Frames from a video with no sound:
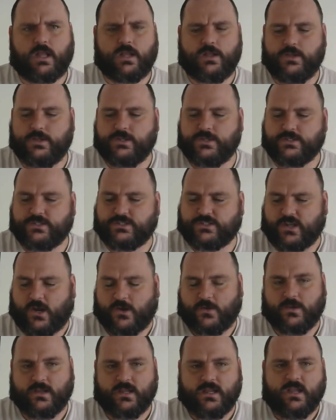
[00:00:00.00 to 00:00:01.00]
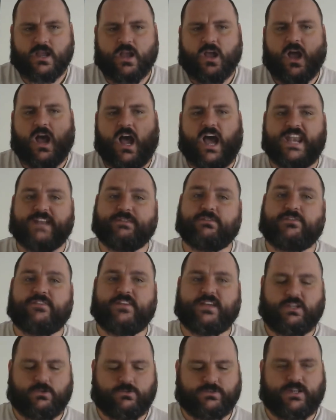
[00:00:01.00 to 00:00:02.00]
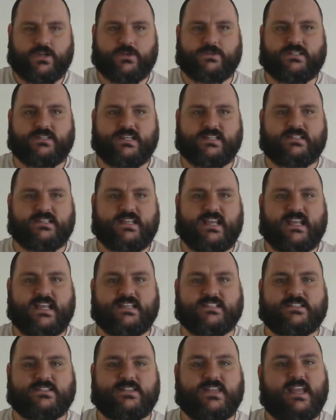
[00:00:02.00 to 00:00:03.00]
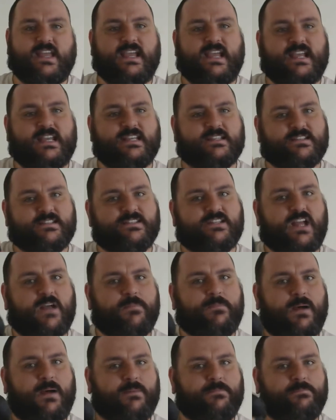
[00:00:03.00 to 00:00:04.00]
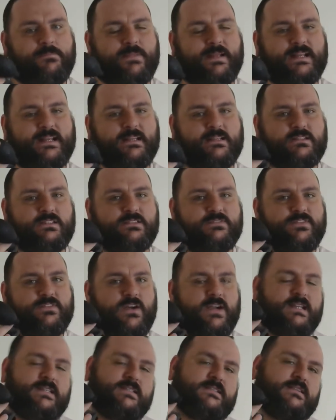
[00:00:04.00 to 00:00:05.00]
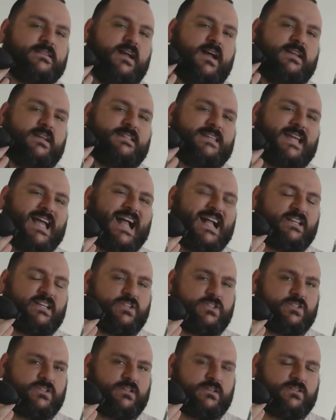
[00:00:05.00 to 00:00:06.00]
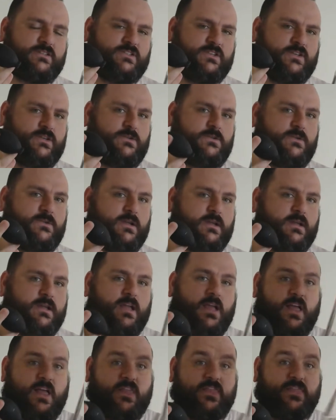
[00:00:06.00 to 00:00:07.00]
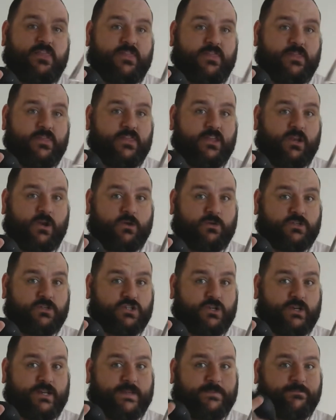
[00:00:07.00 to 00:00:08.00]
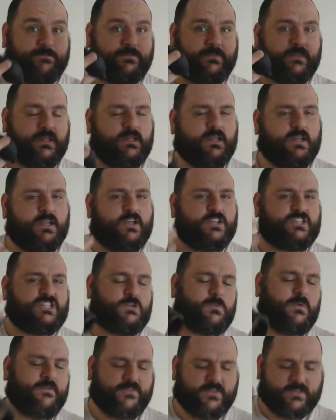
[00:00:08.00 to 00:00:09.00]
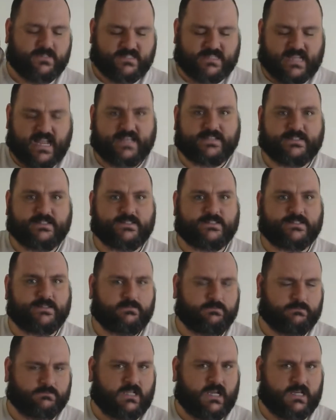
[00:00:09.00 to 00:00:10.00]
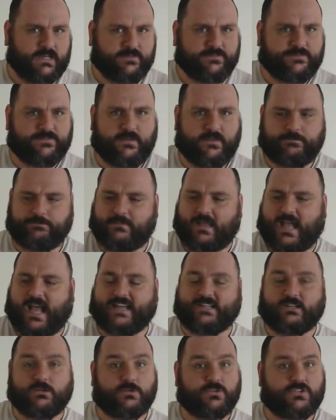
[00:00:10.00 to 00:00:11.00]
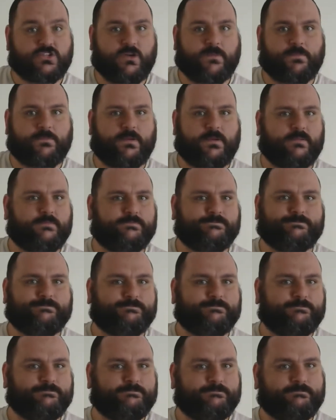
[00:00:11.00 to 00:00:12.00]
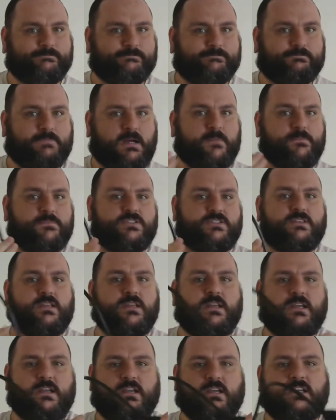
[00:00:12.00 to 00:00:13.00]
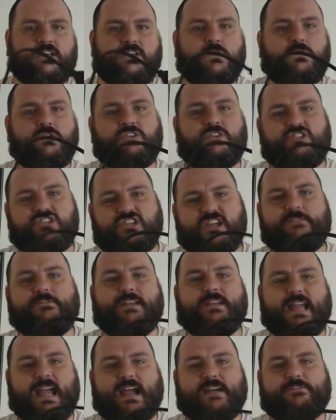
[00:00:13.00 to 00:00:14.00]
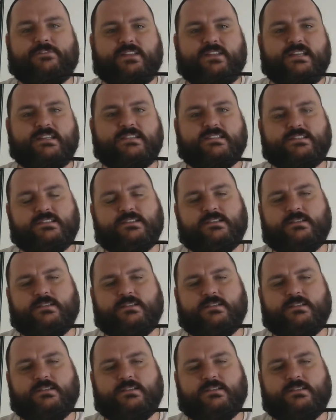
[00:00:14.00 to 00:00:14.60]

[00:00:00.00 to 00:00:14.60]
So, another thing you'll notice is there isn't a pumping device attached to the long Jonny. So with your standard kind of adult shop pumps, you generally have these